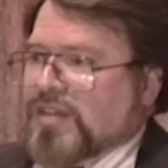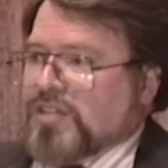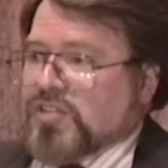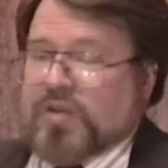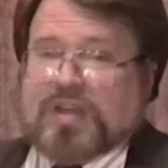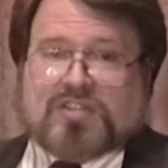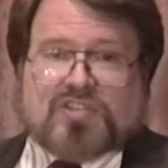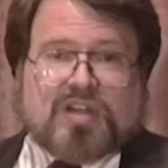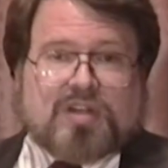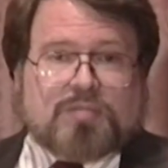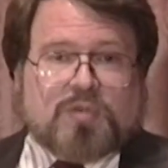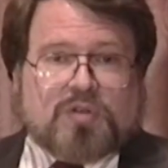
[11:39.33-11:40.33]
so I
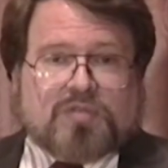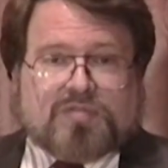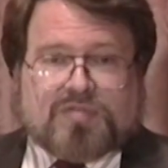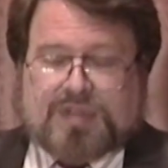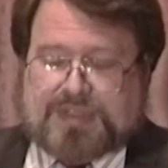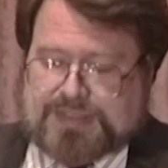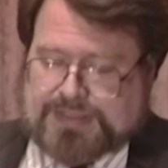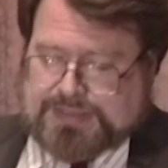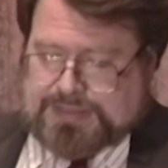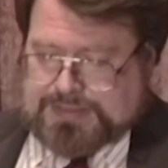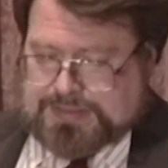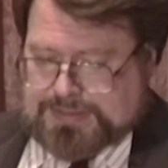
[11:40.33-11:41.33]
decided to move
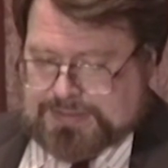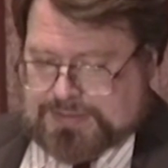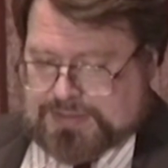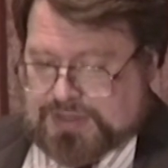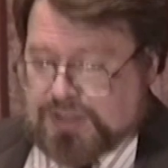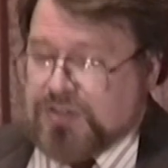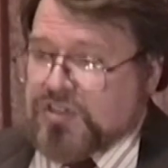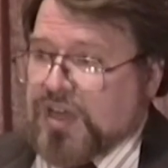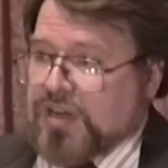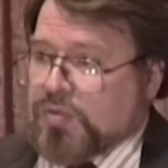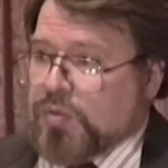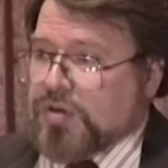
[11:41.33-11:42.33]
to the other
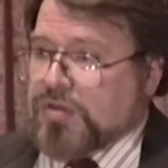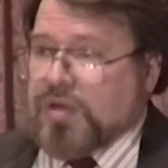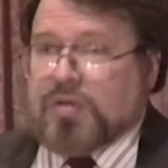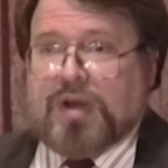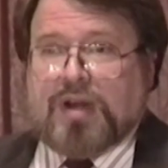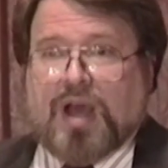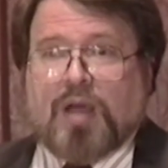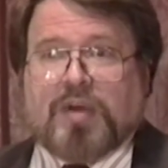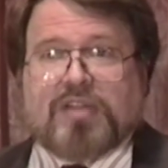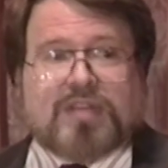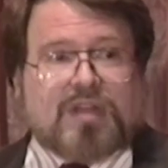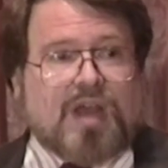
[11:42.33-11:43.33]
side of the world. All right, how
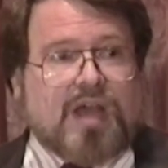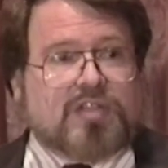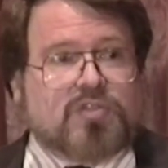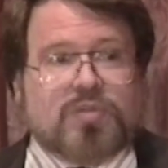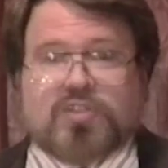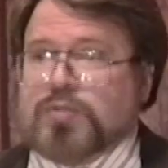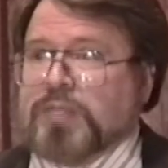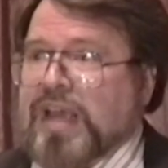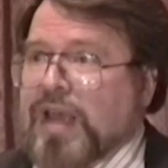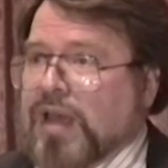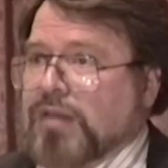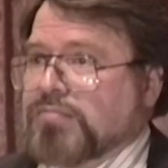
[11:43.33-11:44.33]
about the alliance with
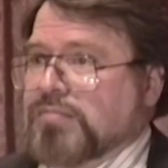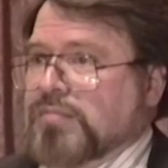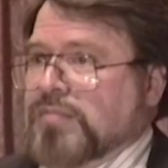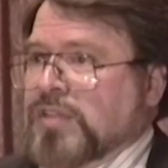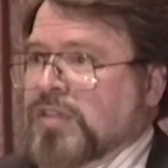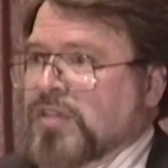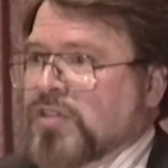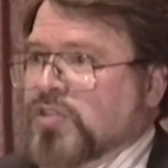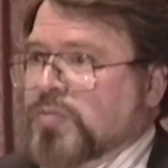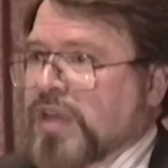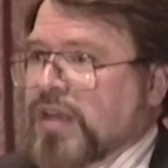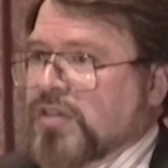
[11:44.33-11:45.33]
Japan?
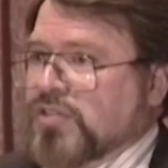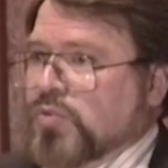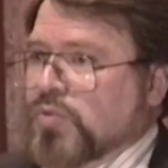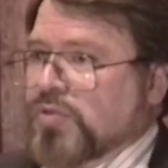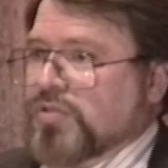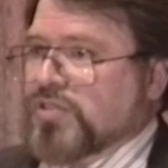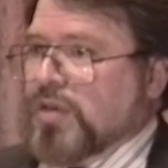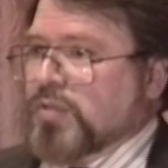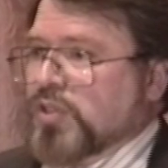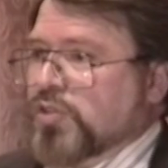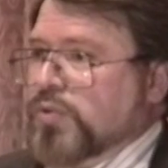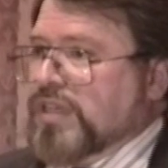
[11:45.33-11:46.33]
Japan is the world's
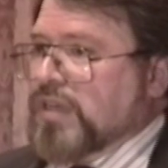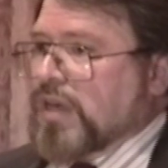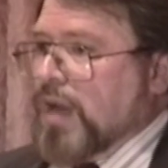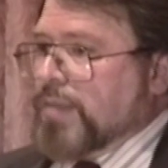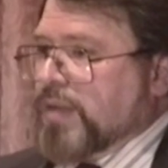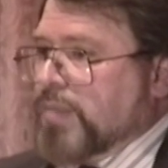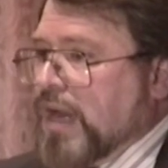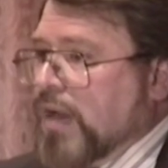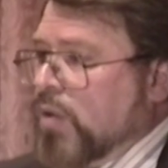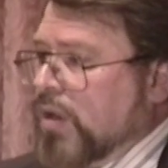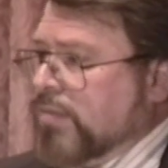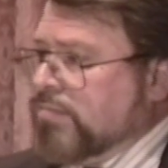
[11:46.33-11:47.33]
number two economic
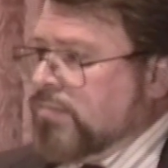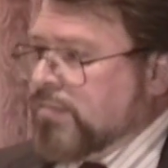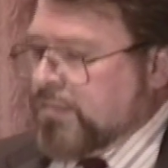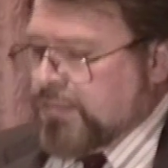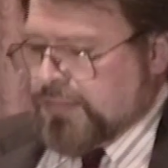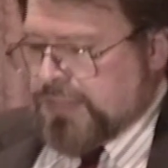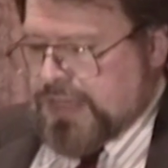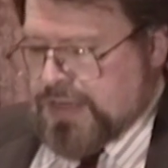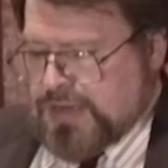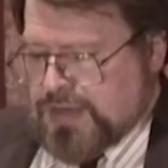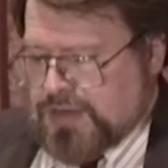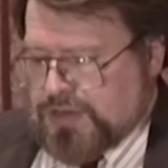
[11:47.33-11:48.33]
power,
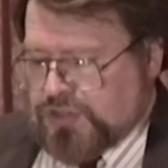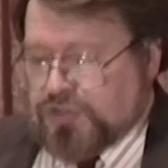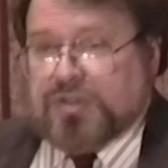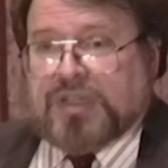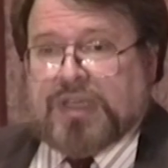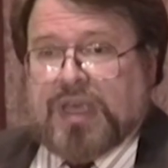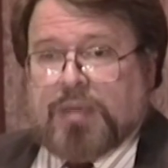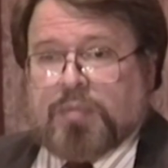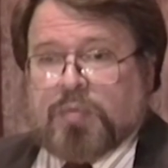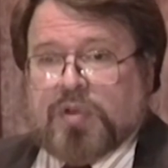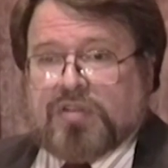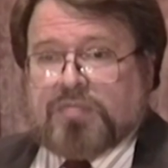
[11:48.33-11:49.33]
certainly
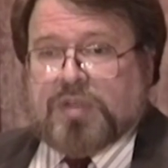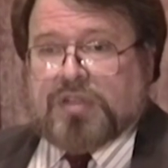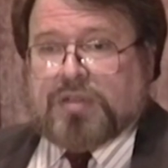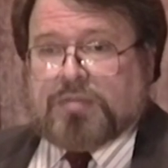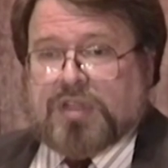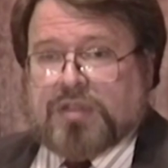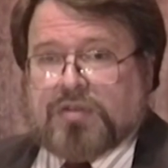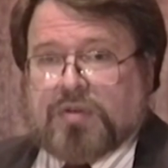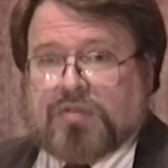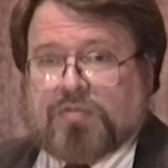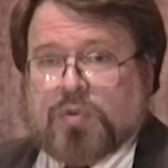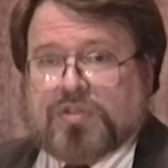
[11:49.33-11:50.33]
capable of building
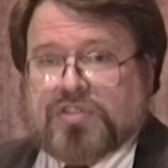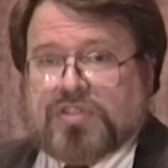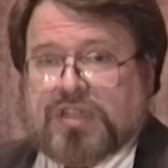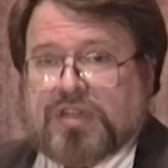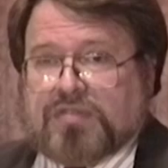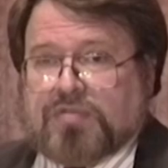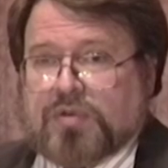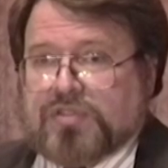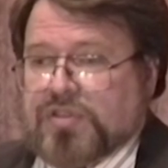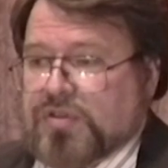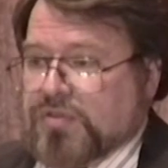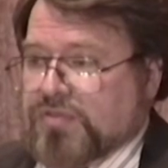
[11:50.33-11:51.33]
military forces needed for
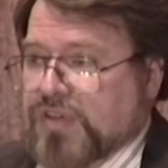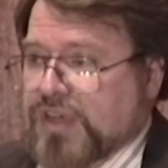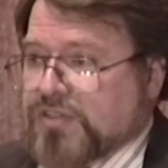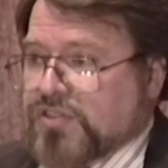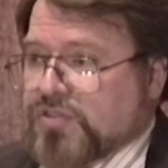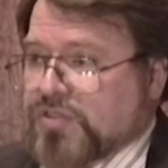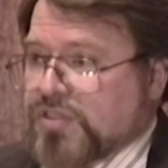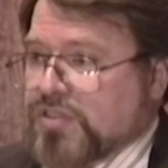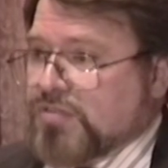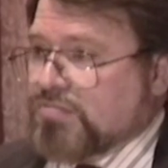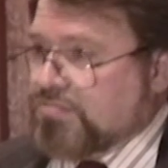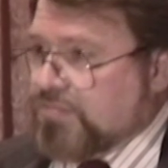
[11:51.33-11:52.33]
its own
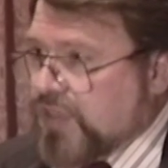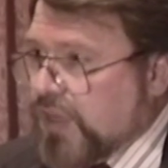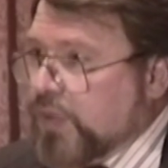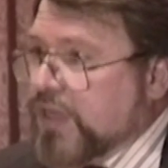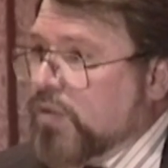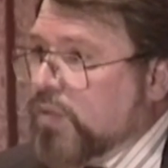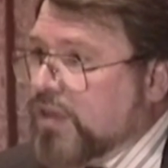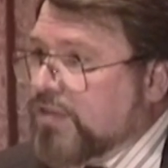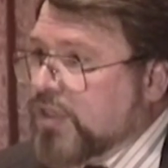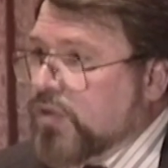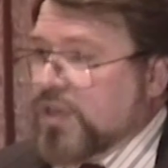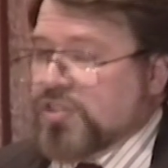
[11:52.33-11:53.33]
defense. Can we get rid of
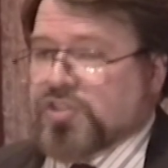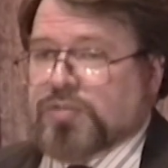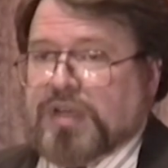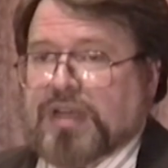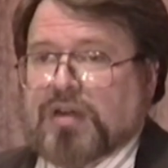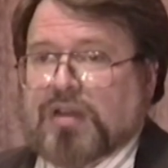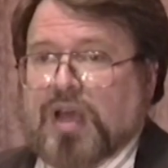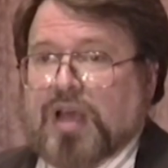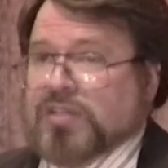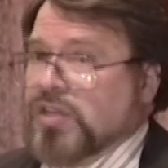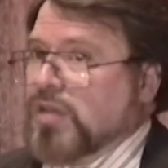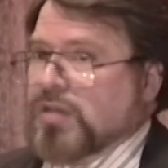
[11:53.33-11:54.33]
the U.S.-Japan alliance?